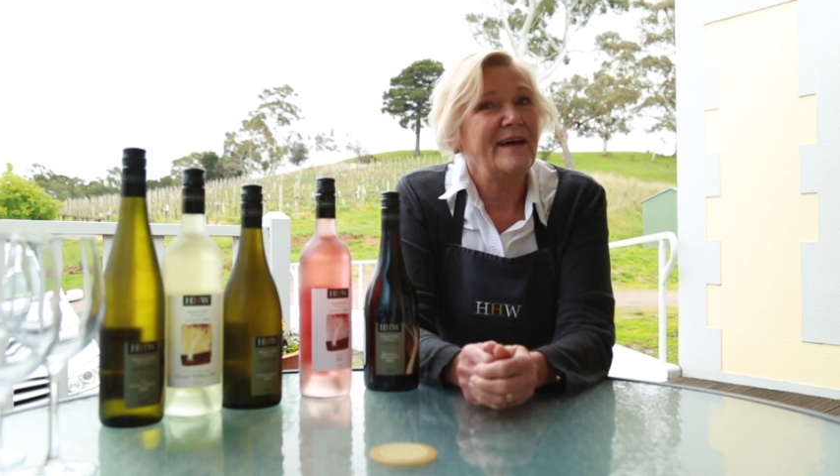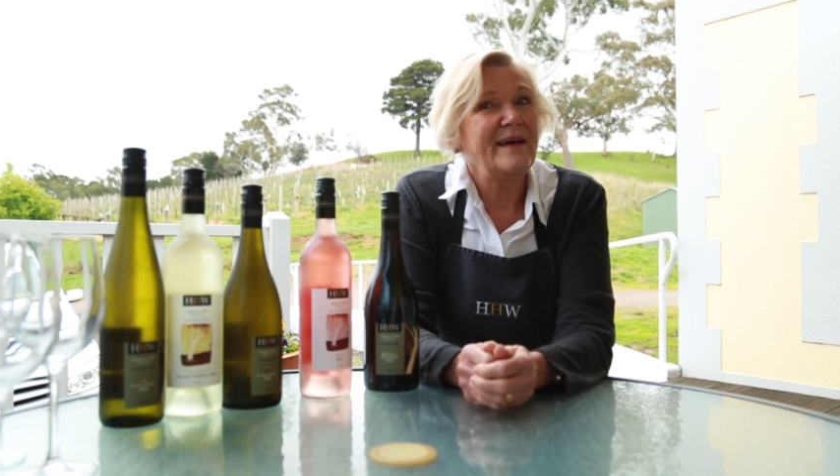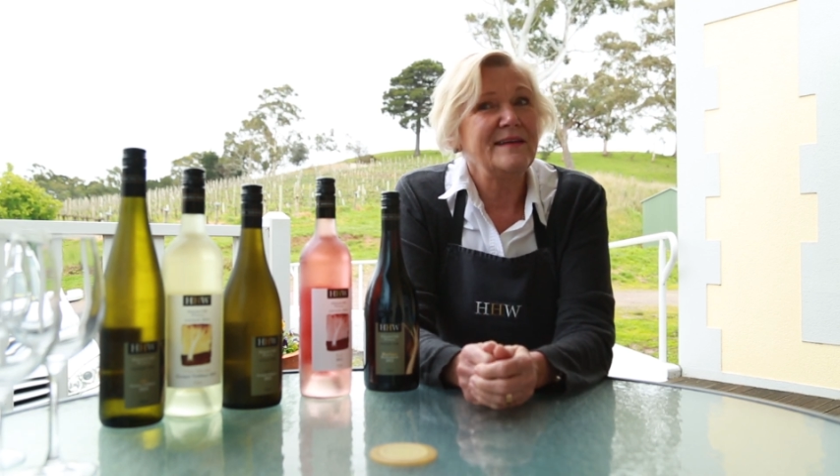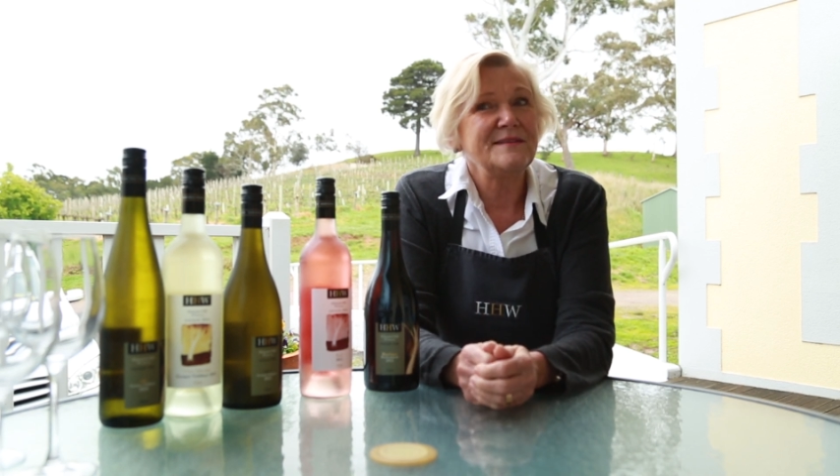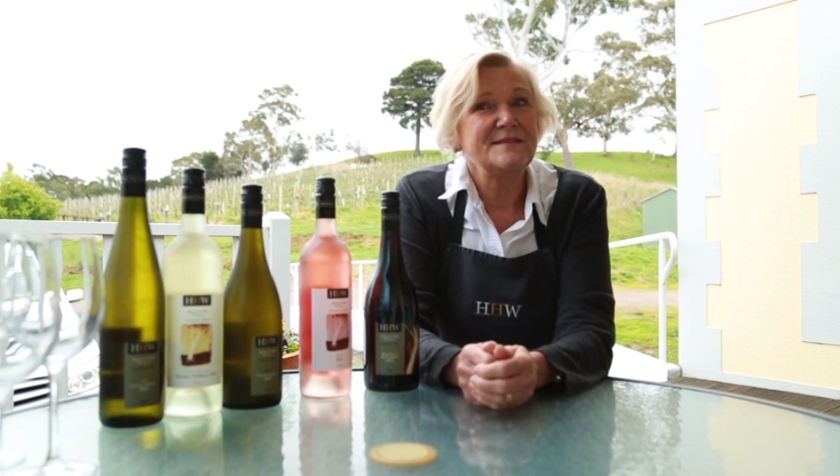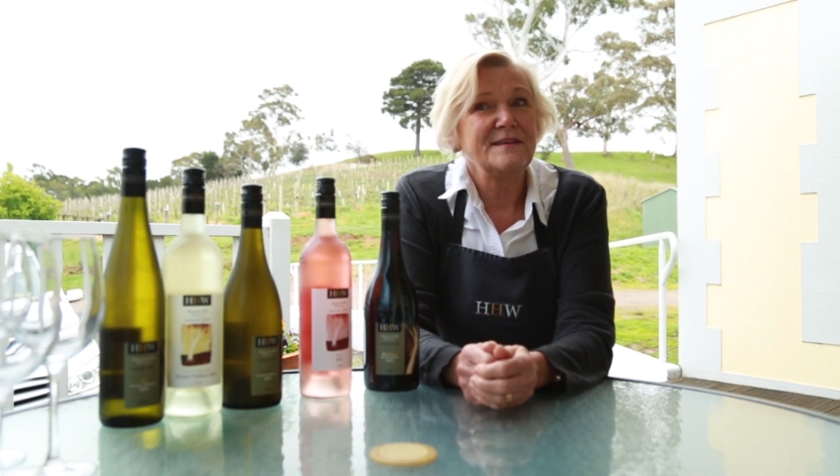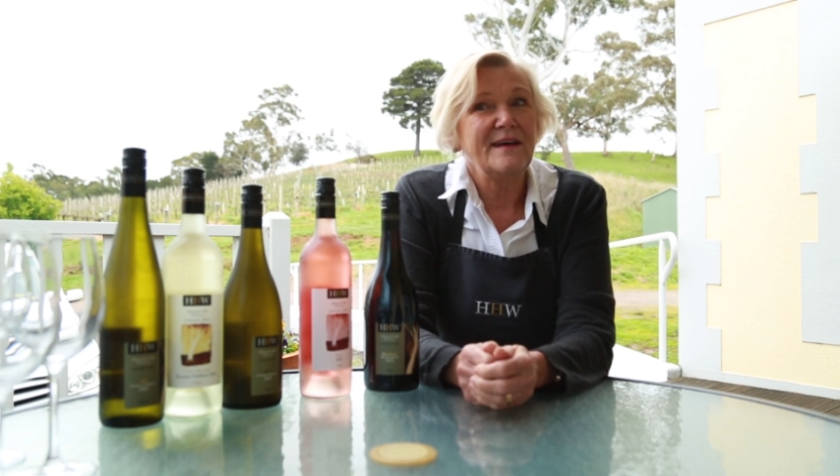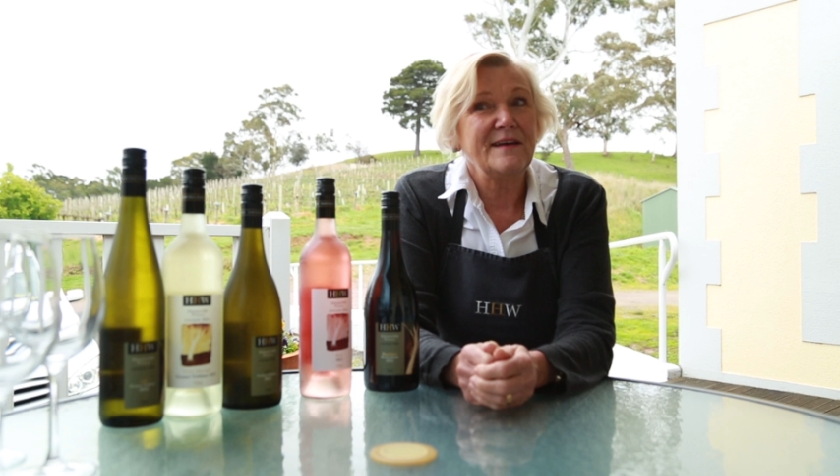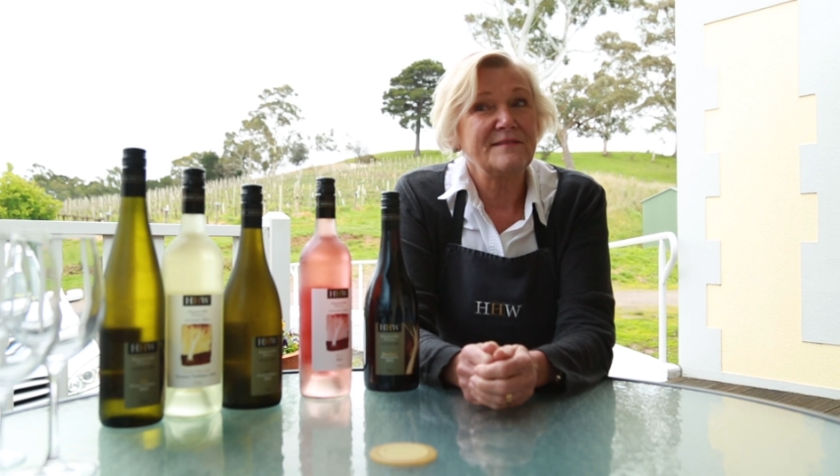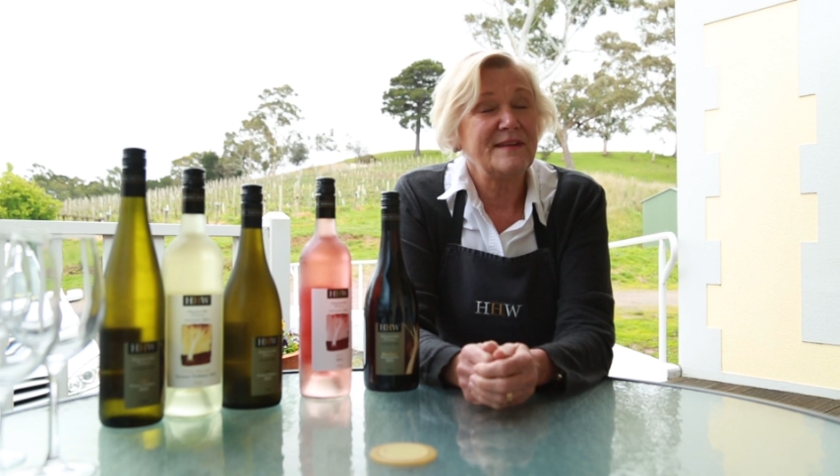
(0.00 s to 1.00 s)
and
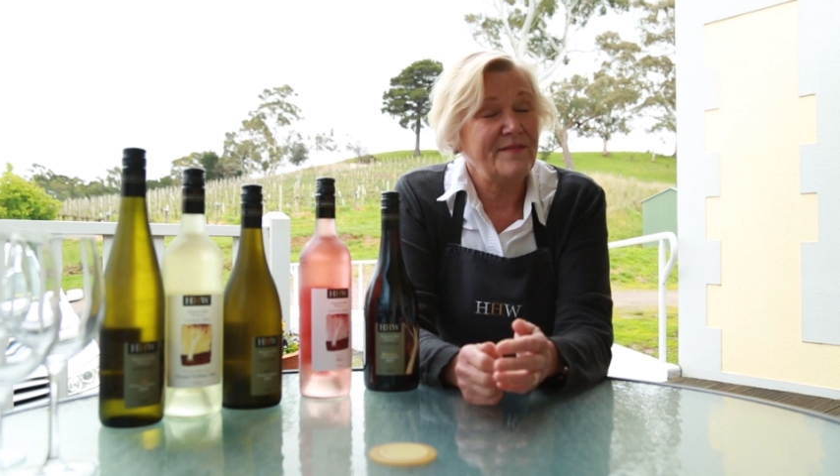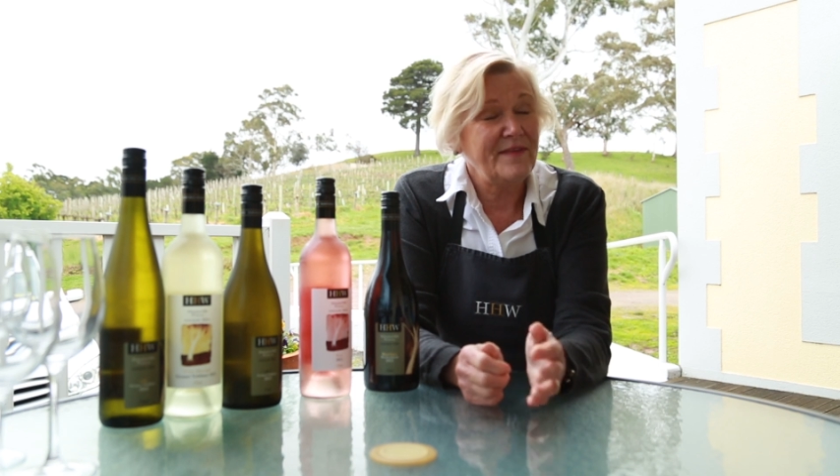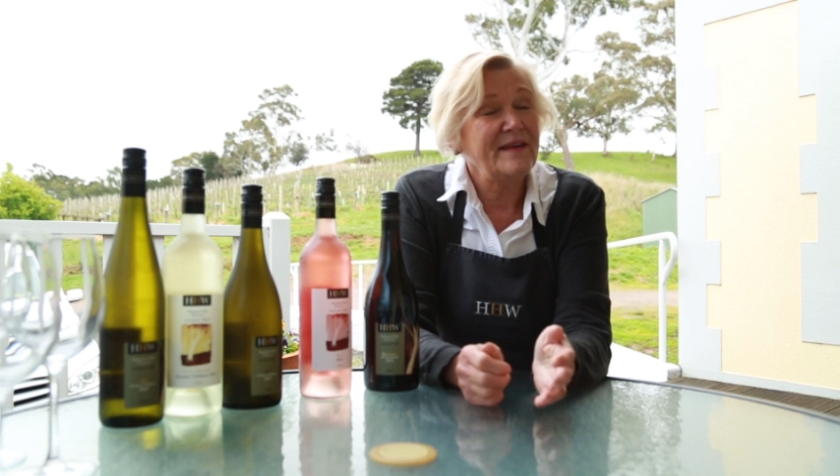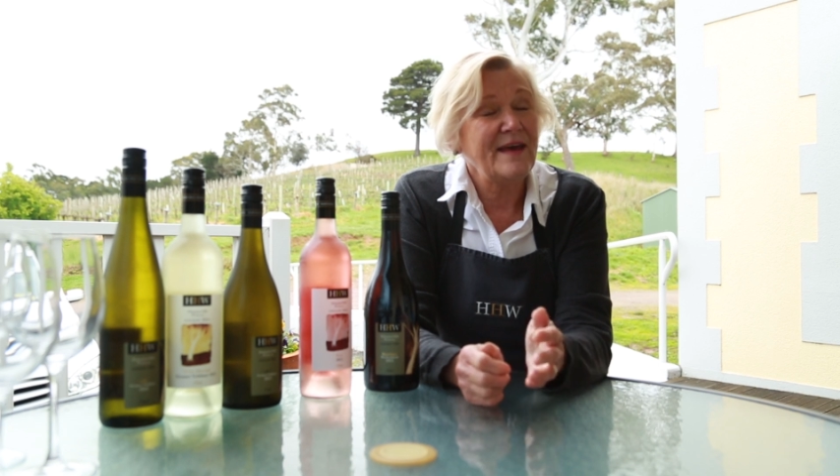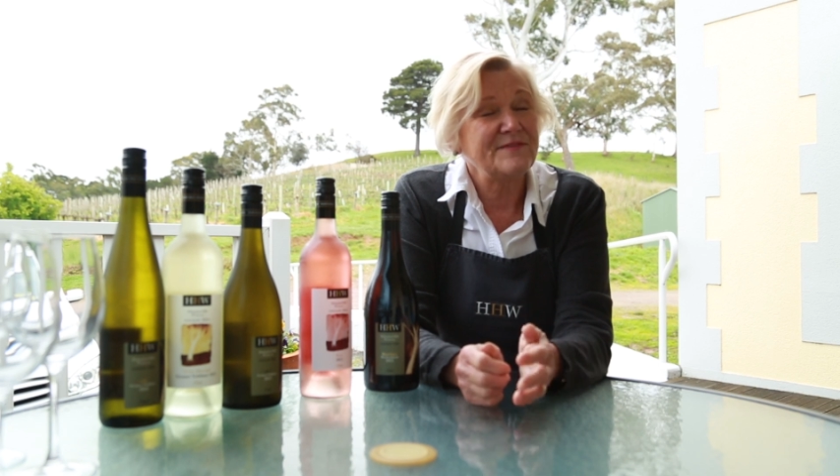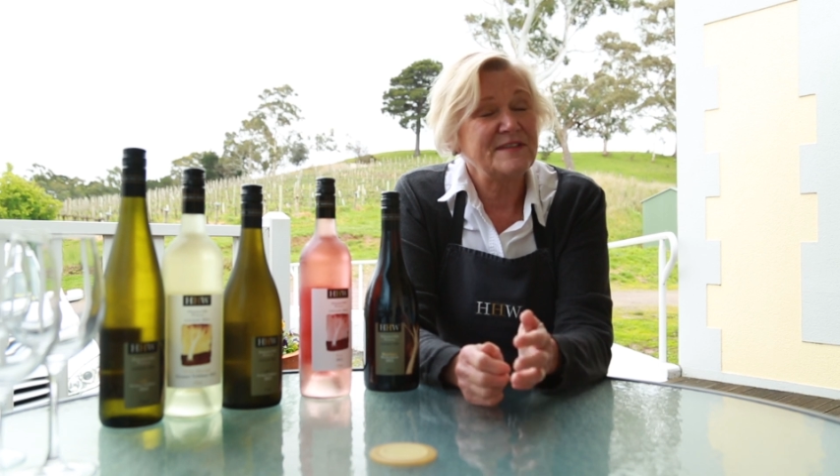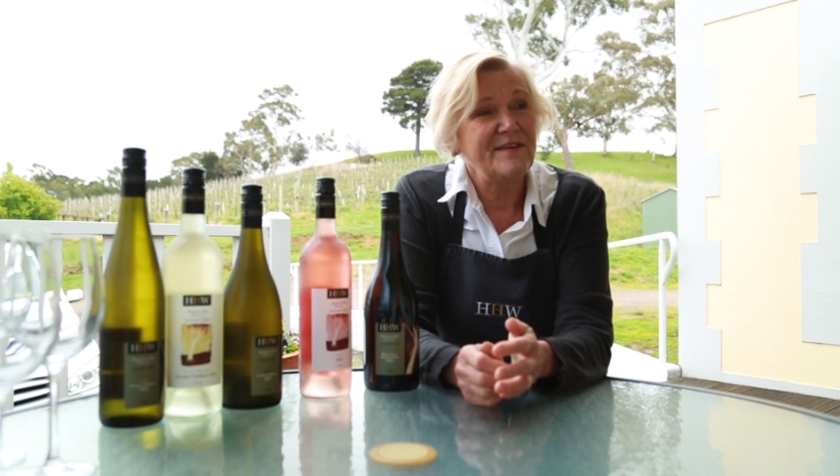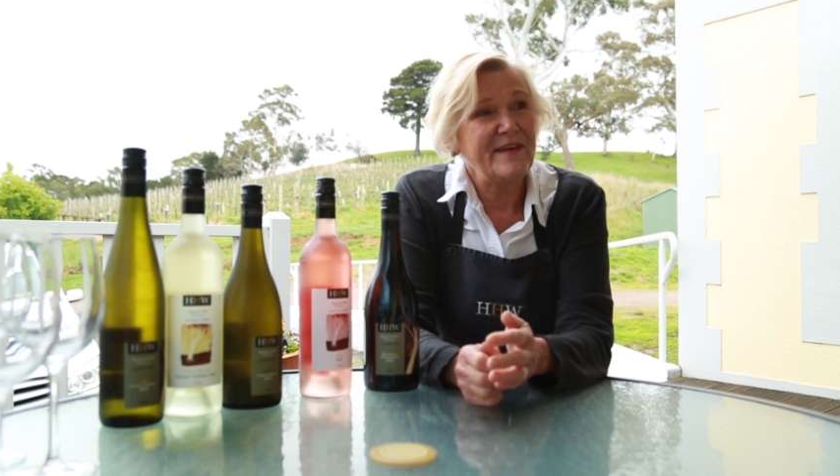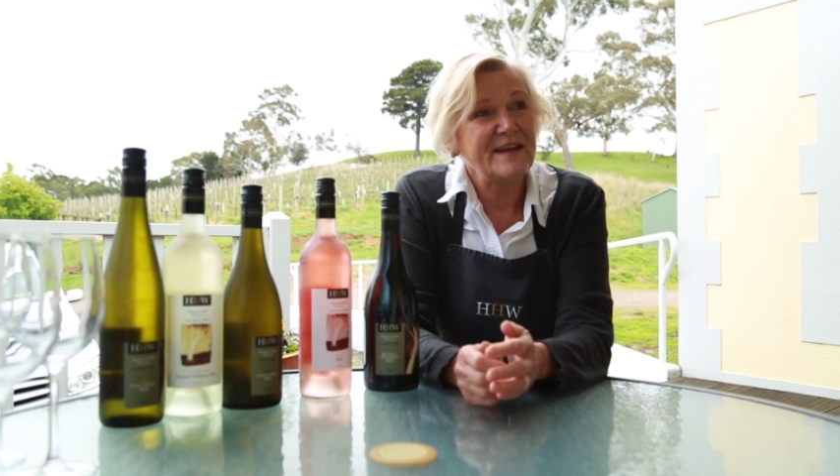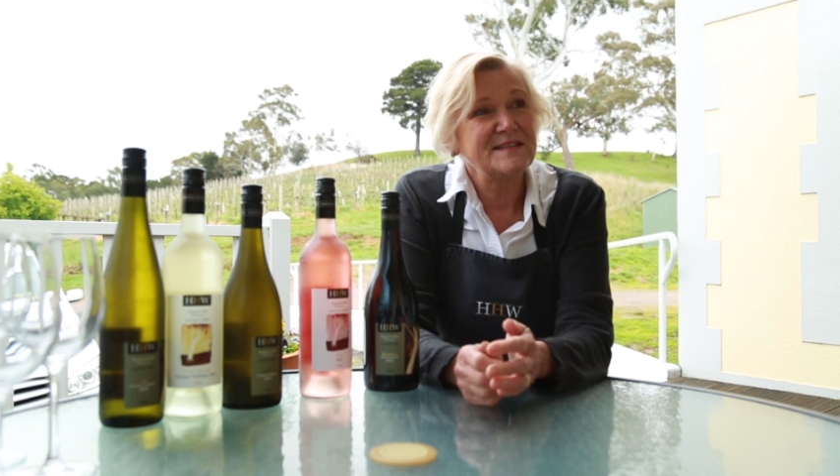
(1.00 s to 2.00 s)
and get they have to
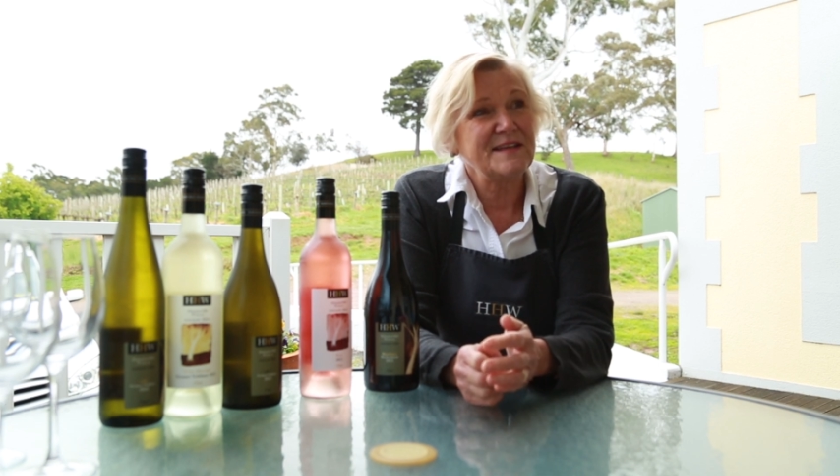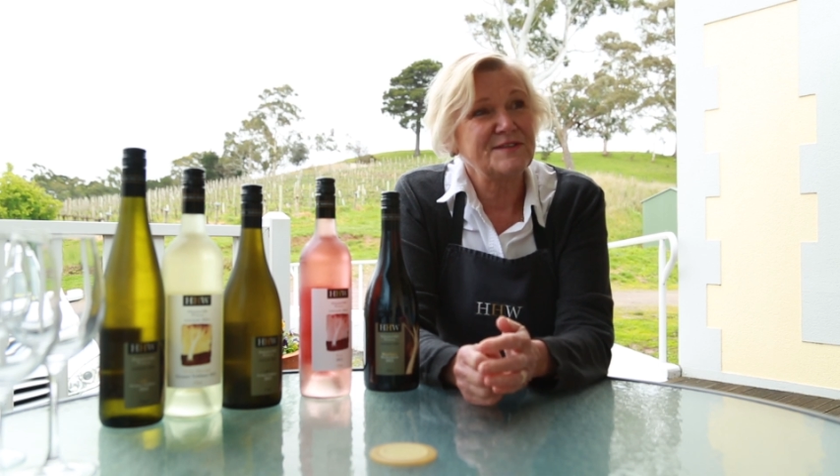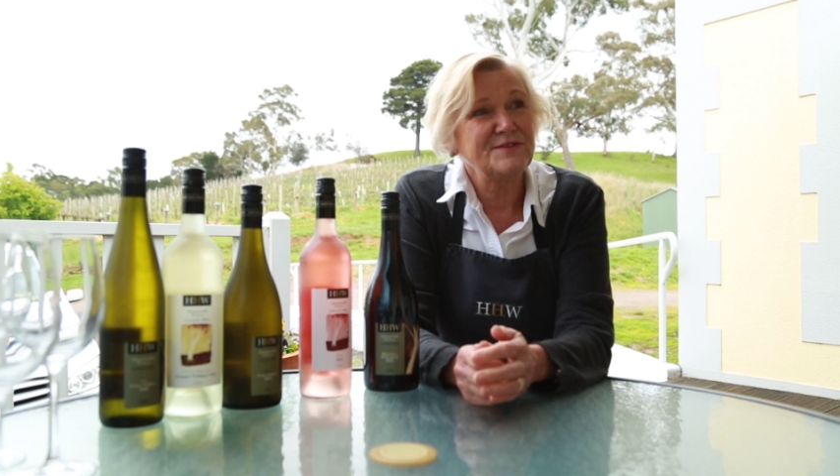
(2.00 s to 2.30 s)
have access